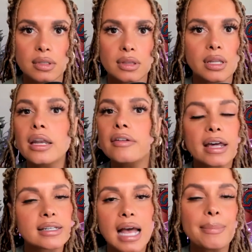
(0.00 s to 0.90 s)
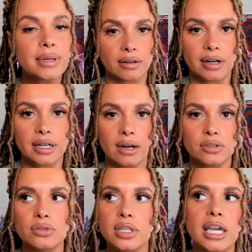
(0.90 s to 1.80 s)
None of that is happening right now.
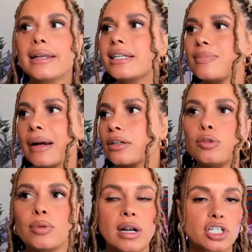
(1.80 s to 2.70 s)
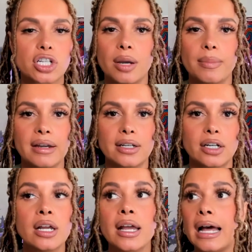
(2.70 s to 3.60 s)
You can't expect Cooper Rush to come out here
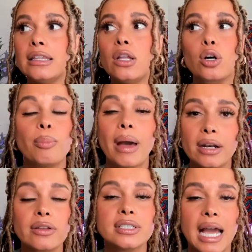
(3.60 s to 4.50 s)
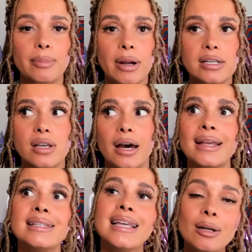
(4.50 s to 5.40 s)
and look better than Dak Prescott.
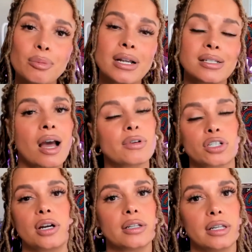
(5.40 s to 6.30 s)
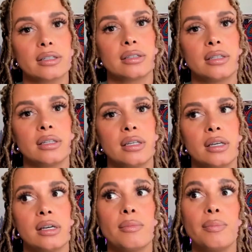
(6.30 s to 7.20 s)
And Dak Prescott was struggling.
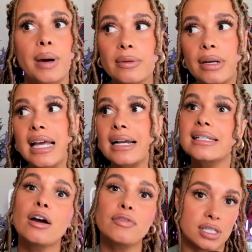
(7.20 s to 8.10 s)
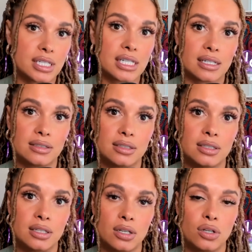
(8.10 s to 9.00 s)
By the way, Dak is out for the season.
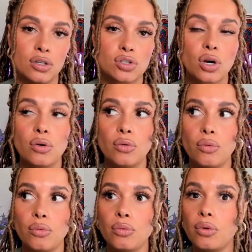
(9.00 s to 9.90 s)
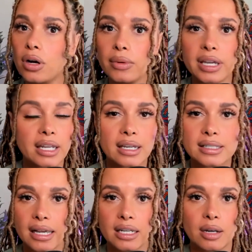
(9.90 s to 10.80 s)
So what are we getting
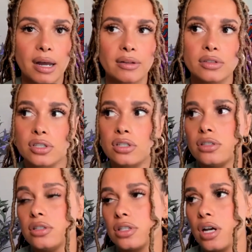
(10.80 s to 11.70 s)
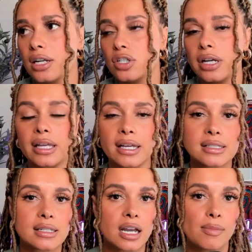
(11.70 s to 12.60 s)
excited about? You saw Trey
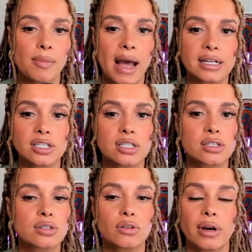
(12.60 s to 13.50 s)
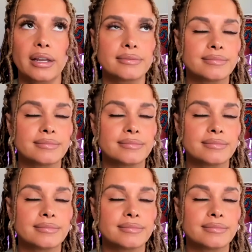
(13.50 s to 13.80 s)
Lance in a couple packages. Great.